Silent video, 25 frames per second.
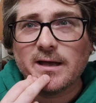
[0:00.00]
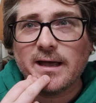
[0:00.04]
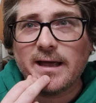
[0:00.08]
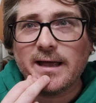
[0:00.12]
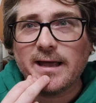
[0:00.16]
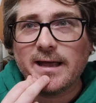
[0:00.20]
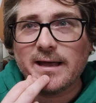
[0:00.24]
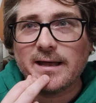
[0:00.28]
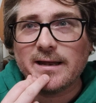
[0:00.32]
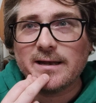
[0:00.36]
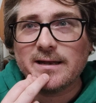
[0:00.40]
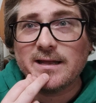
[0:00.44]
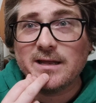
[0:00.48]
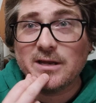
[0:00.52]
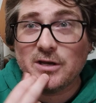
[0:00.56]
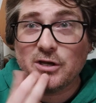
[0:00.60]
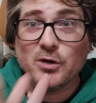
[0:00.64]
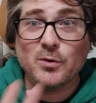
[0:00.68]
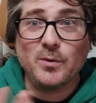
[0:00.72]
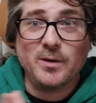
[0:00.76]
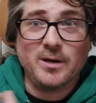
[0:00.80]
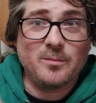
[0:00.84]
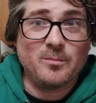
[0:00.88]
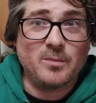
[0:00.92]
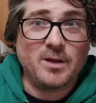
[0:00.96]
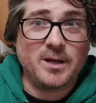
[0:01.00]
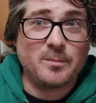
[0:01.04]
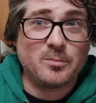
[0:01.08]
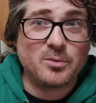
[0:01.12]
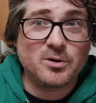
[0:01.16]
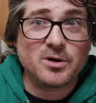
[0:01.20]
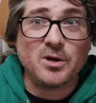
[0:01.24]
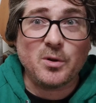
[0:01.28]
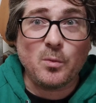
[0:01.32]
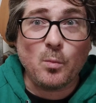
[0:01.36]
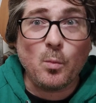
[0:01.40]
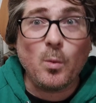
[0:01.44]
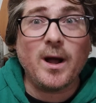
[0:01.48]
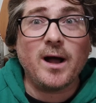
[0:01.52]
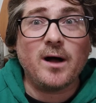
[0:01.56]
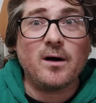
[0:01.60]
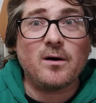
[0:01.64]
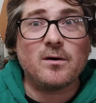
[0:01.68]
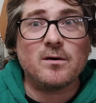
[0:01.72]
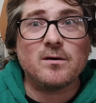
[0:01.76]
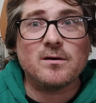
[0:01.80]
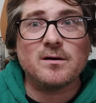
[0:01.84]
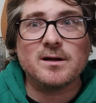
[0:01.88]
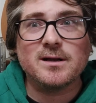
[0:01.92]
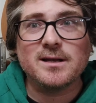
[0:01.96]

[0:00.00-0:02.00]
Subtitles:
and he knew him like pretty well.